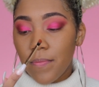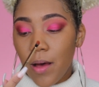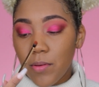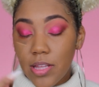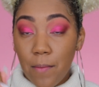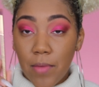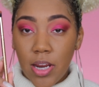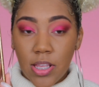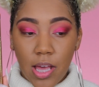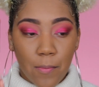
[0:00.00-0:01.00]
that was that
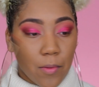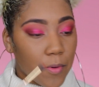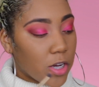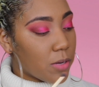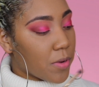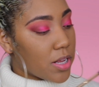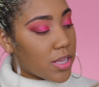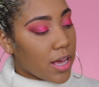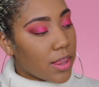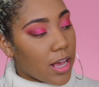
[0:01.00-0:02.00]
mini taper brush. I'm gonna
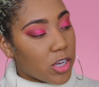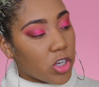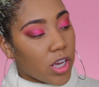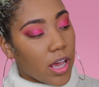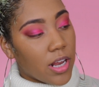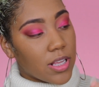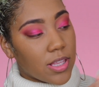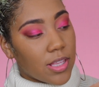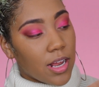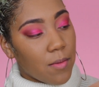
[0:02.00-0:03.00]
take that shade
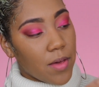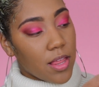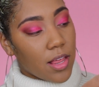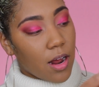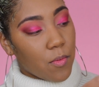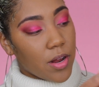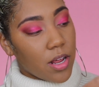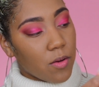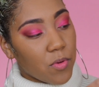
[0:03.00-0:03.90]
Cinnamon that I went in